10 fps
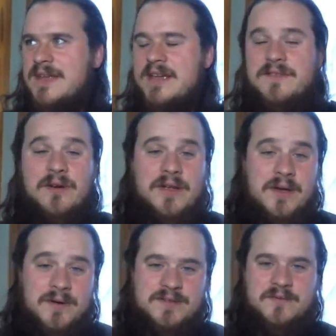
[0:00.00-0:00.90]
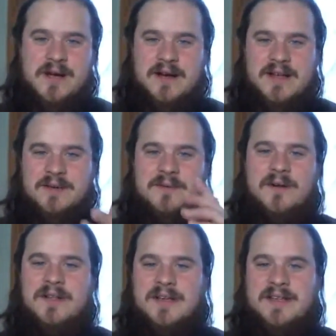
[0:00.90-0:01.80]
Even though I know it's a rock and I'm
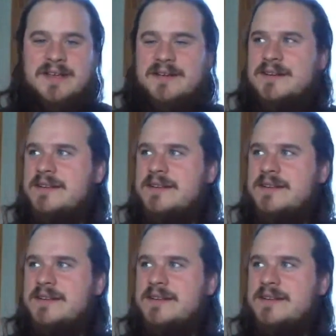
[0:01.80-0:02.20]
calling it an egg.